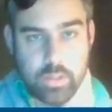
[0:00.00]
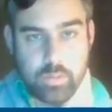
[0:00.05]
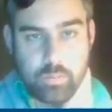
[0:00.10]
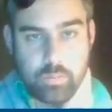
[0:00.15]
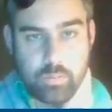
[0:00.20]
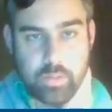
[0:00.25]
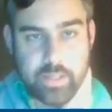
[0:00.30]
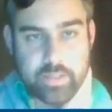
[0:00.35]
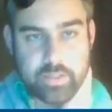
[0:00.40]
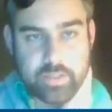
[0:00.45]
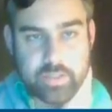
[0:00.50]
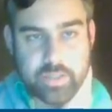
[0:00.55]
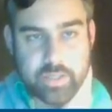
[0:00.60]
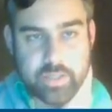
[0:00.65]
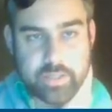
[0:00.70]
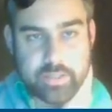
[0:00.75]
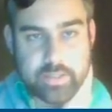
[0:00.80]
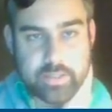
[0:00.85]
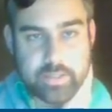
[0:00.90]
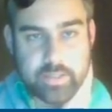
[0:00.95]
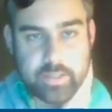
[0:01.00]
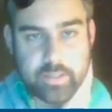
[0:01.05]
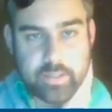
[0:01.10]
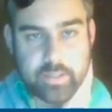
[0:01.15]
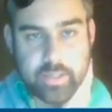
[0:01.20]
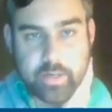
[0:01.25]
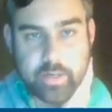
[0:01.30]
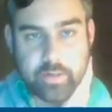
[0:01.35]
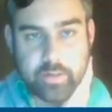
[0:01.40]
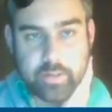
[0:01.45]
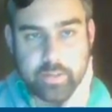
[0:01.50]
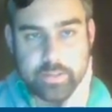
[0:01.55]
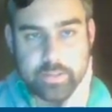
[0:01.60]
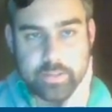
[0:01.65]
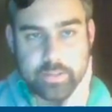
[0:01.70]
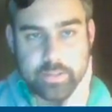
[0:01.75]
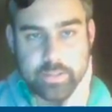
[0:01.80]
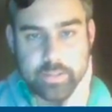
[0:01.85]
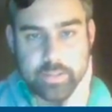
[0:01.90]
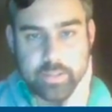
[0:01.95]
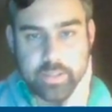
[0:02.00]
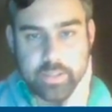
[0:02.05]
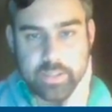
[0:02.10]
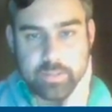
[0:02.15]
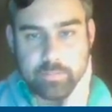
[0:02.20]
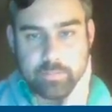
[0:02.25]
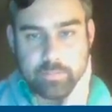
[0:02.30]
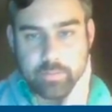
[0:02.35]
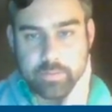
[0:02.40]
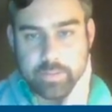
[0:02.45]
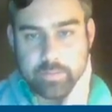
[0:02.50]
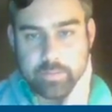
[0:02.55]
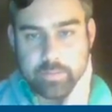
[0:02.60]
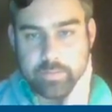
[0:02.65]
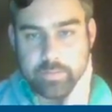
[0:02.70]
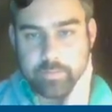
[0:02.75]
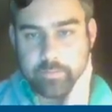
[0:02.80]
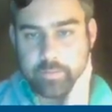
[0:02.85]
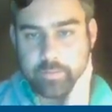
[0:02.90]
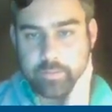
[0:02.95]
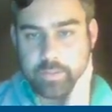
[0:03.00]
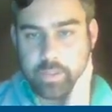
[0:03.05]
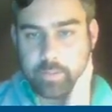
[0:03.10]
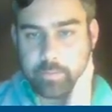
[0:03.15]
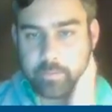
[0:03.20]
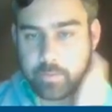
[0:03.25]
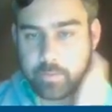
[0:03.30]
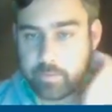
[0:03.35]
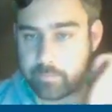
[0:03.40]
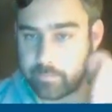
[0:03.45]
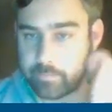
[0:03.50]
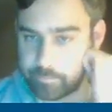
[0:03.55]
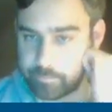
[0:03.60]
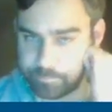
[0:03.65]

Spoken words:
We'll add the Jaces and the Karanoses and the explosives for Tarmogoyf.